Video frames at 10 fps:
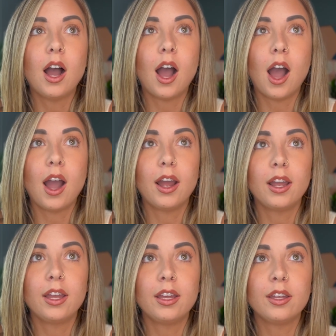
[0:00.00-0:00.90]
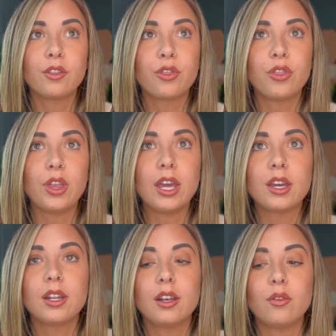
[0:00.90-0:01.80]
I
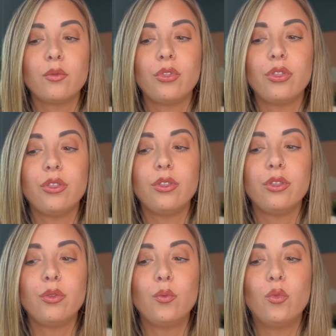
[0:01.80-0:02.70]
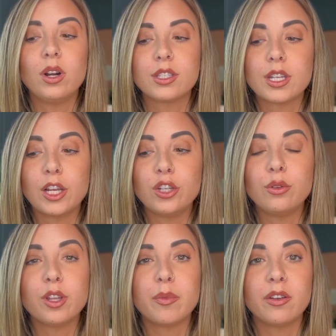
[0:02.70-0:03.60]
think once I knew
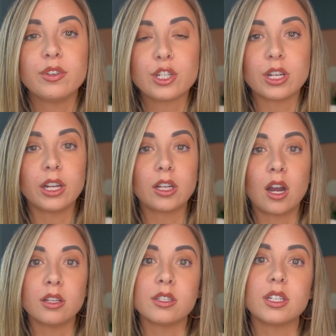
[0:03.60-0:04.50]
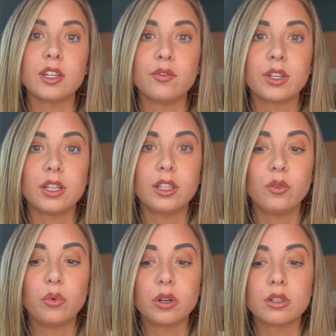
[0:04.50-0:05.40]
that my vision had gotten significantly
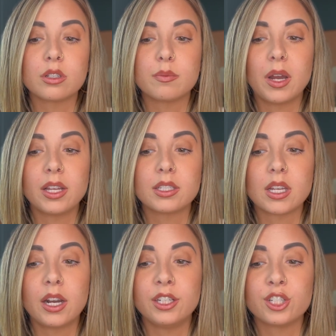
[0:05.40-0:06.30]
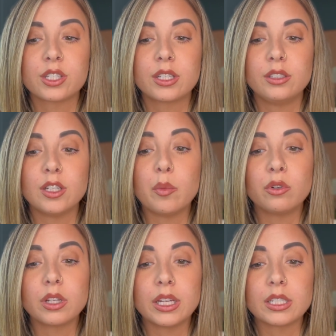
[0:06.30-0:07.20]
worse, my anxiety just
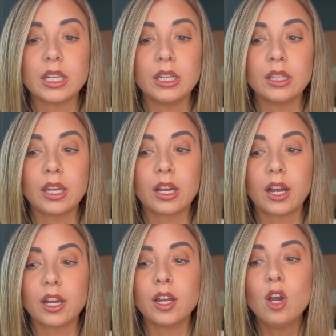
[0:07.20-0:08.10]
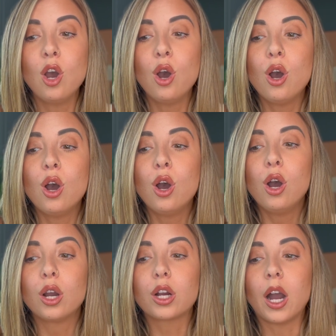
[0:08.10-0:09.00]
double kicked in. Like I
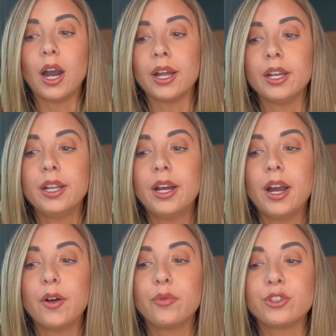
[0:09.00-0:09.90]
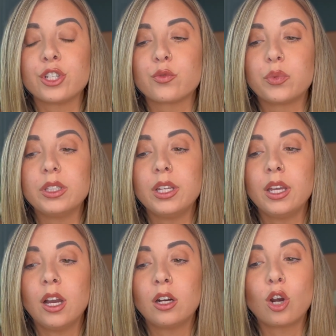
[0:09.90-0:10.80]
got just
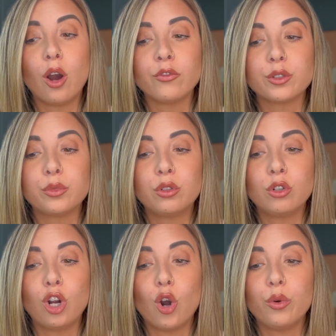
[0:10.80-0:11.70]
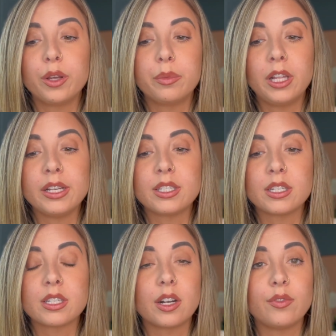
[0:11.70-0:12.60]
really uncomfortable going
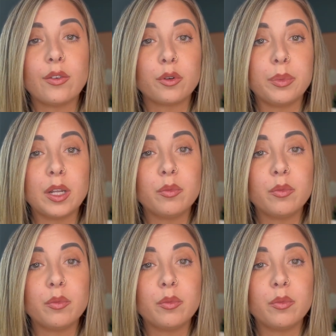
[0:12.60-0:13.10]
places that I've never been